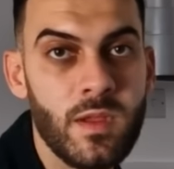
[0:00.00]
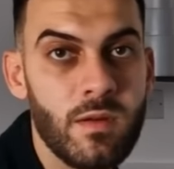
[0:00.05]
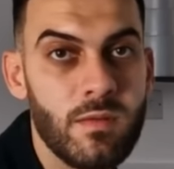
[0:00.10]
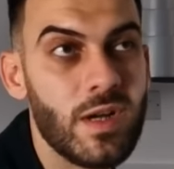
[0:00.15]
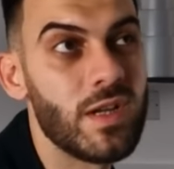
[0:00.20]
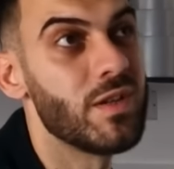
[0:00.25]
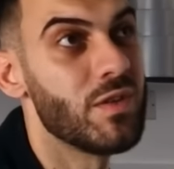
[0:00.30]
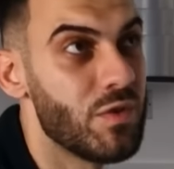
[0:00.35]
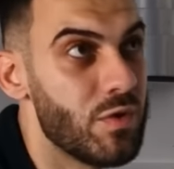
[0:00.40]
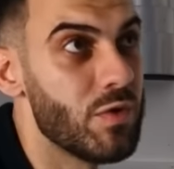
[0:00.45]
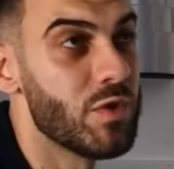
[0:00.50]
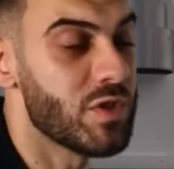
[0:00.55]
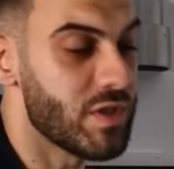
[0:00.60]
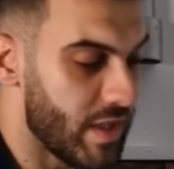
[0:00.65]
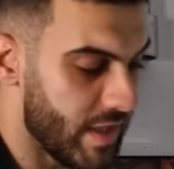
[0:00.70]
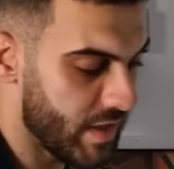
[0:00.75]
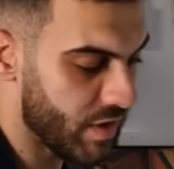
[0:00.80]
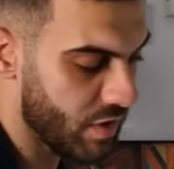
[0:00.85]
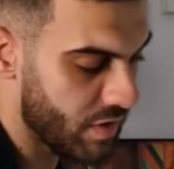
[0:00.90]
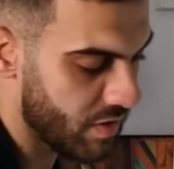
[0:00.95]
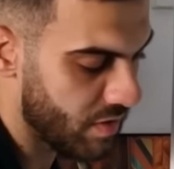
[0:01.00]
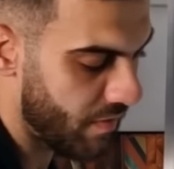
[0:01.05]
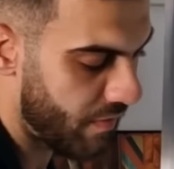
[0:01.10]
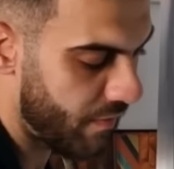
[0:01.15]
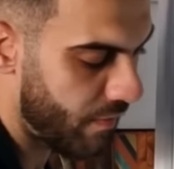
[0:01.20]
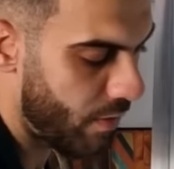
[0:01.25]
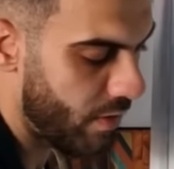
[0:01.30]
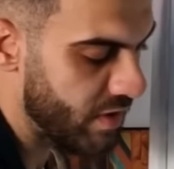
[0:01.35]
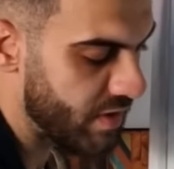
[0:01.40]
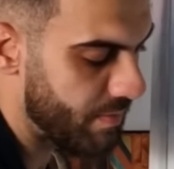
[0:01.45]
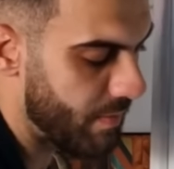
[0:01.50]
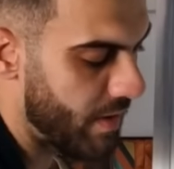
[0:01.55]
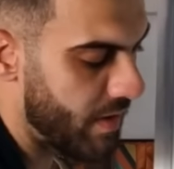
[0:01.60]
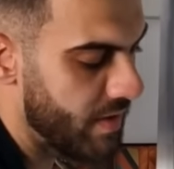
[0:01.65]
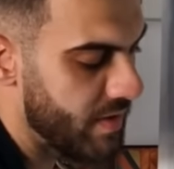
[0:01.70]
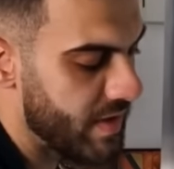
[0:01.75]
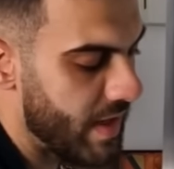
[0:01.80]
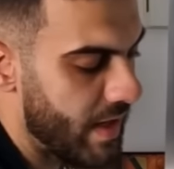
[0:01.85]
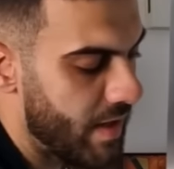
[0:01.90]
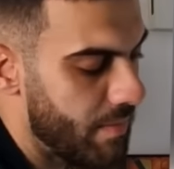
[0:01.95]
Like usually it's just the first month.
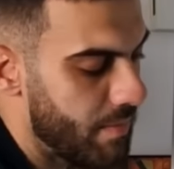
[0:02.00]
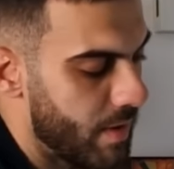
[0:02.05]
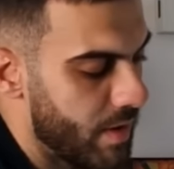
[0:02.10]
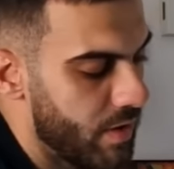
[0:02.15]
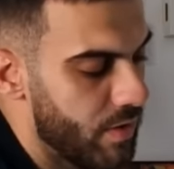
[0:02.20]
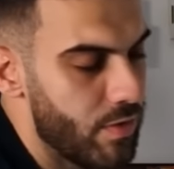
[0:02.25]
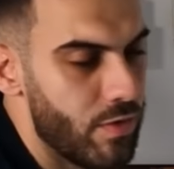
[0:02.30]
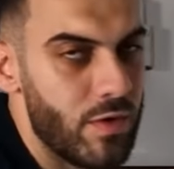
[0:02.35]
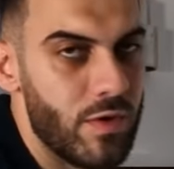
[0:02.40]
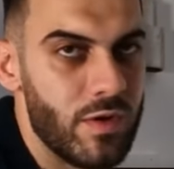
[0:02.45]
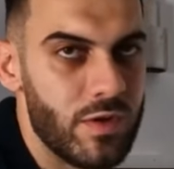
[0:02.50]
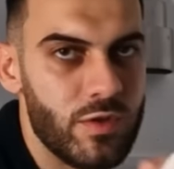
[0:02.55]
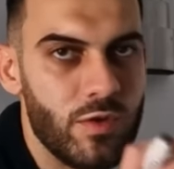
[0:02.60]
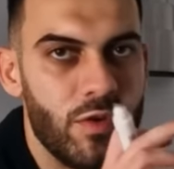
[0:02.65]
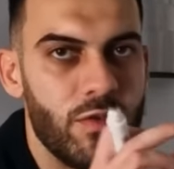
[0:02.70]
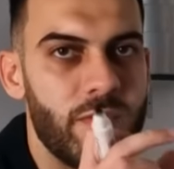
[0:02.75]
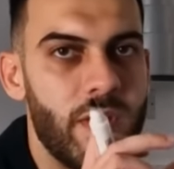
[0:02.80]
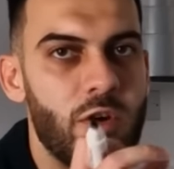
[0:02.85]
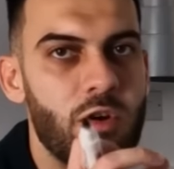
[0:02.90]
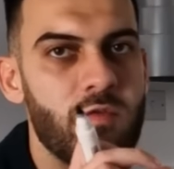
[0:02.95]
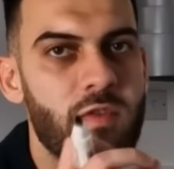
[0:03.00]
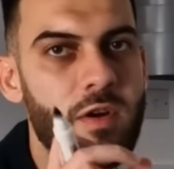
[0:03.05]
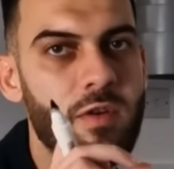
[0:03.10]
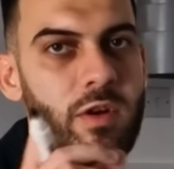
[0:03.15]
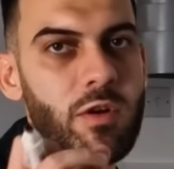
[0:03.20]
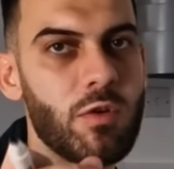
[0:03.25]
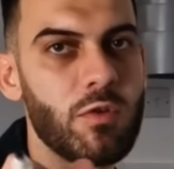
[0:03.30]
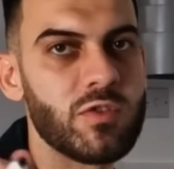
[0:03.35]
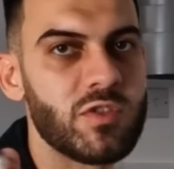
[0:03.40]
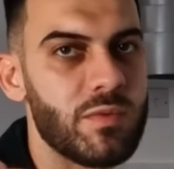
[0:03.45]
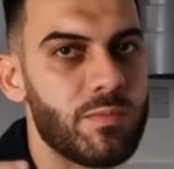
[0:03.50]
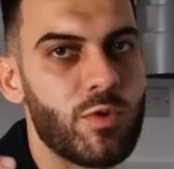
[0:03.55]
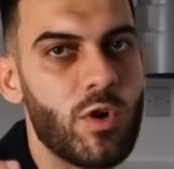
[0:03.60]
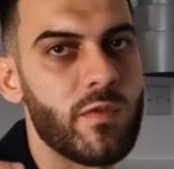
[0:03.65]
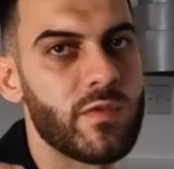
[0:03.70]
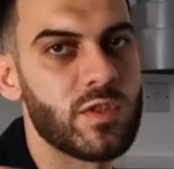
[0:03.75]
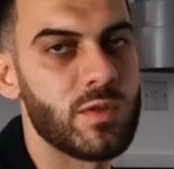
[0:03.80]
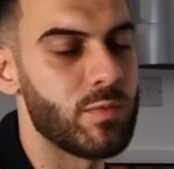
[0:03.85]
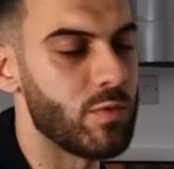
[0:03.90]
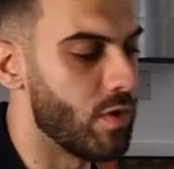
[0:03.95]
Second month, you're very, very close to
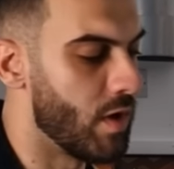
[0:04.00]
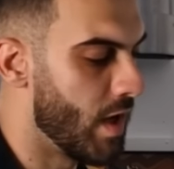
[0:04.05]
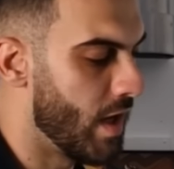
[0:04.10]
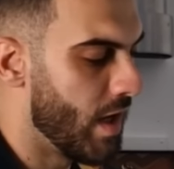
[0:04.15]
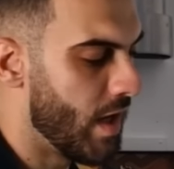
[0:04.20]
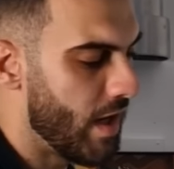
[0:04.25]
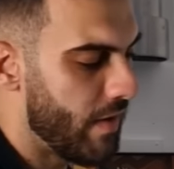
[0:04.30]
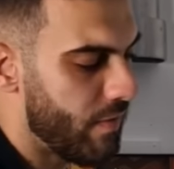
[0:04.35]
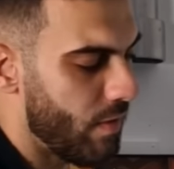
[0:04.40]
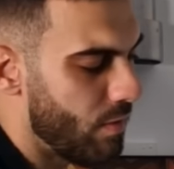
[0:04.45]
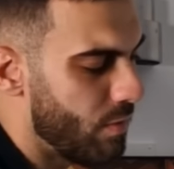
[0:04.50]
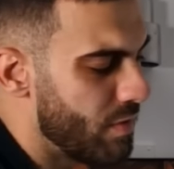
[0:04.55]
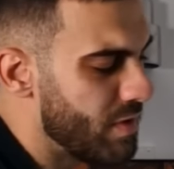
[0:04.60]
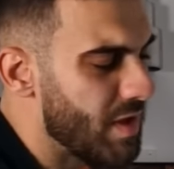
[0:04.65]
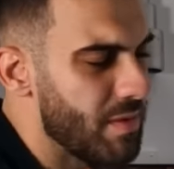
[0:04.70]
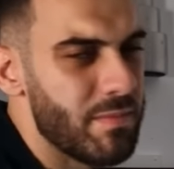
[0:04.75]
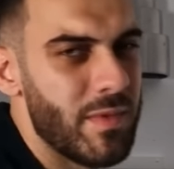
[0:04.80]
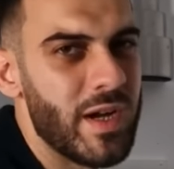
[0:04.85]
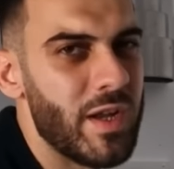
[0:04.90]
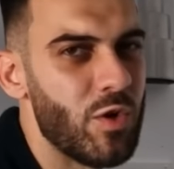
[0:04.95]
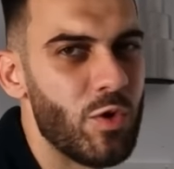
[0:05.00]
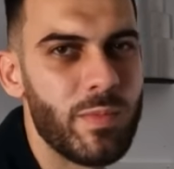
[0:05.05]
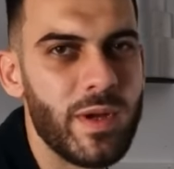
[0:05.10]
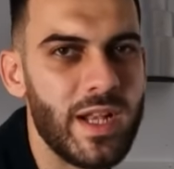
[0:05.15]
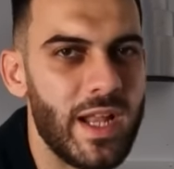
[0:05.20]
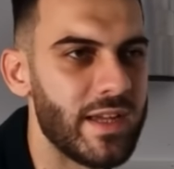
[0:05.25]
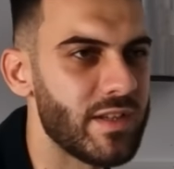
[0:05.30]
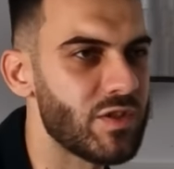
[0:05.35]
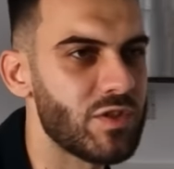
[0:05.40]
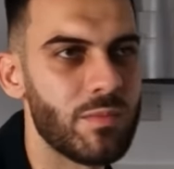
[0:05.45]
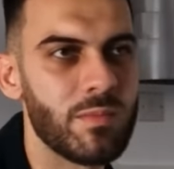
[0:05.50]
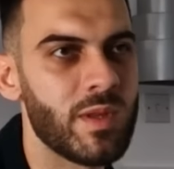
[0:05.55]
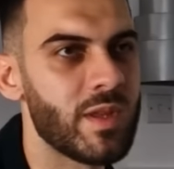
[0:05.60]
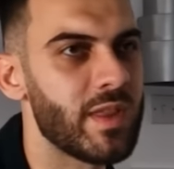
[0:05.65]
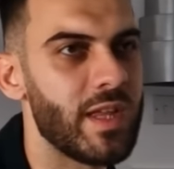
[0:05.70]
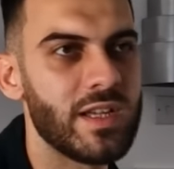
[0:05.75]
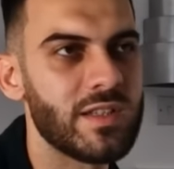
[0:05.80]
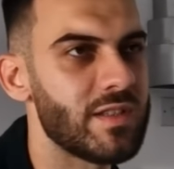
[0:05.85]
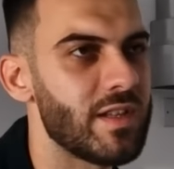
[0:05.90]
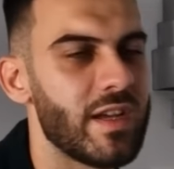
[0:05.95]
profitable. If you're losing money, it will be like something
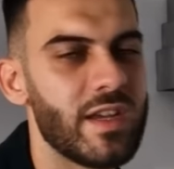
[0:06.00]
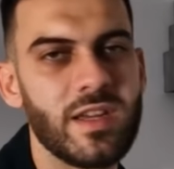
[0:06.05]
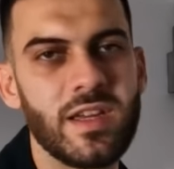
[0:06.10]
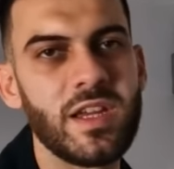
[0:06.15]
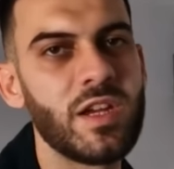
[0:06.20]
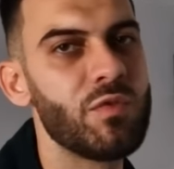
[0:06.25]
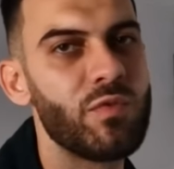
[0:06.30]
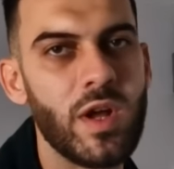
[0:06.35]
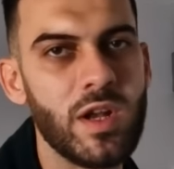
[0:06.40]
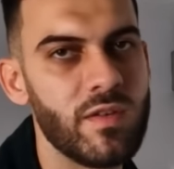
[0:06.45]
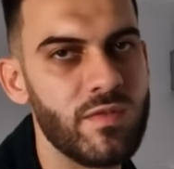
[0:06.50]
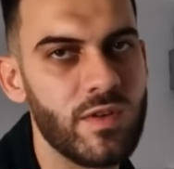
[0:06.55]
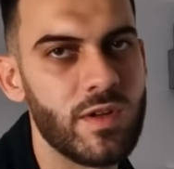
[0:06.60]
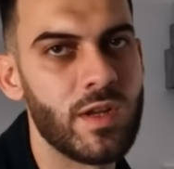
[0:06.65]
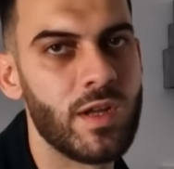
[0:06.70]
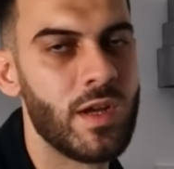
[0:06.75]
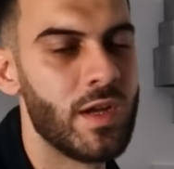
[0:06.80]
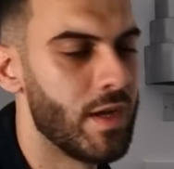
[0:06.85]
that's like irrelevant.